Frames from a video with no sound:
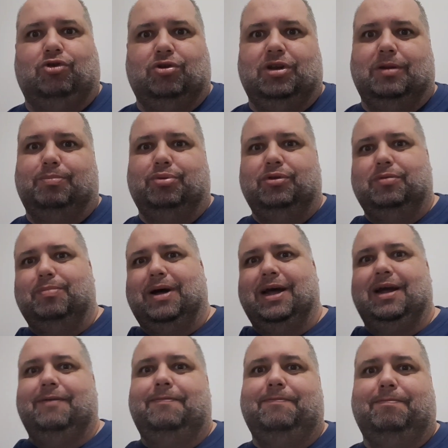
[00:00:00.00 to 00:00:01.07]
you shouldn't put
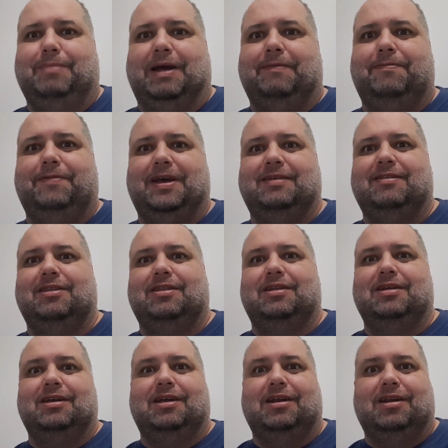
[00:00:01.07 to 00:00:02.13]
my face
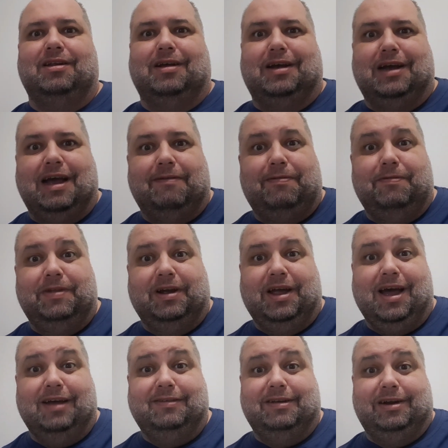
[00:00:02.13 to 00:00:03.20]
in half of
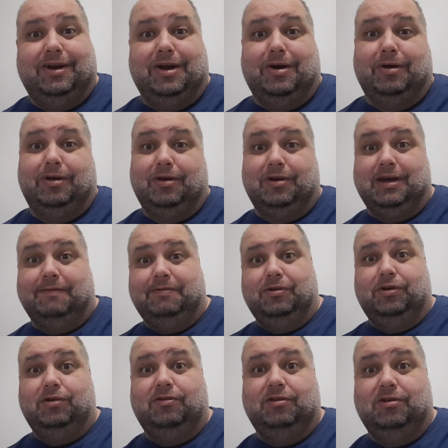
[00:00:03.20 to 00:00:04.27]
the castle, you know. You
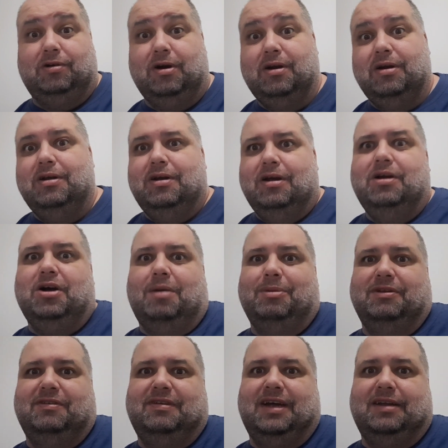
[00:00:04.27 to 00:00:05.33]
have to use your
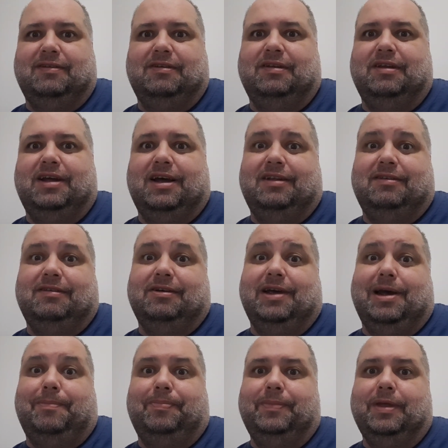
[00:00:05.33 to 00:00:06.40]
common sense on that.
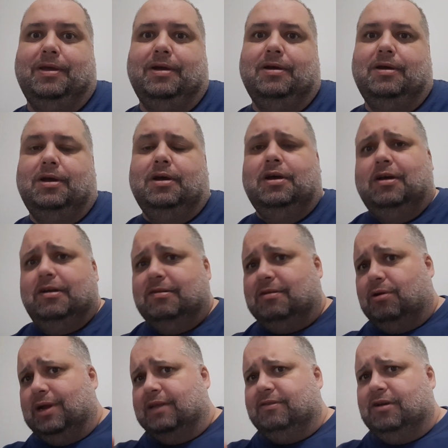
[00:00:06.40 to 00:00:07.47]
So yeah,
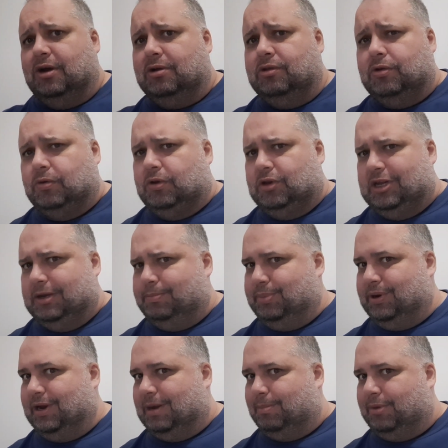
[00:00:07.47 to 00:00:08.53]
so let's go to
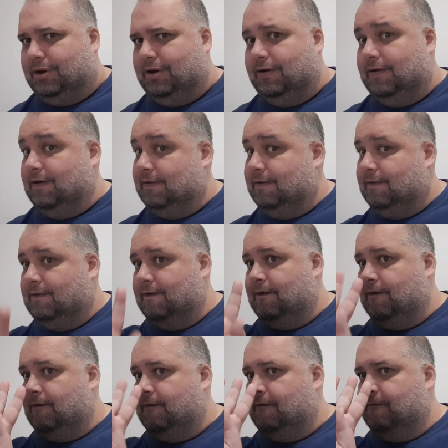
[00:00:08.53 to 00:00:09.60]
tip number
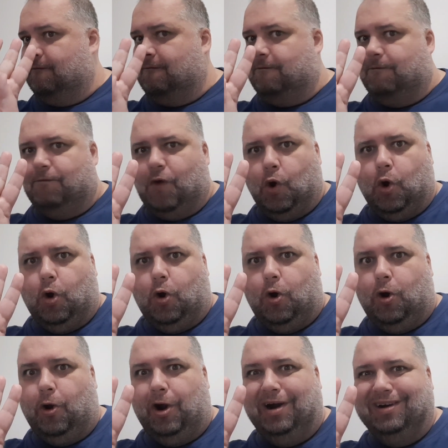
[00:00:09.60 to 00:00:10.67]

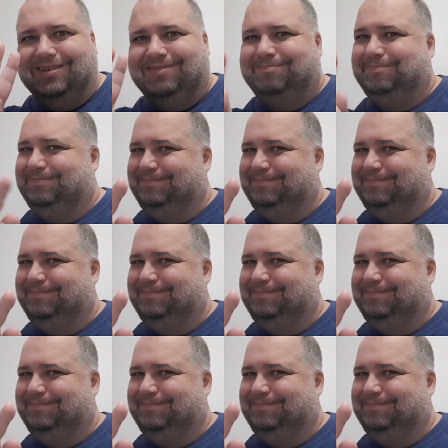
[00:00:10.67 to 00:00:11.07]
4.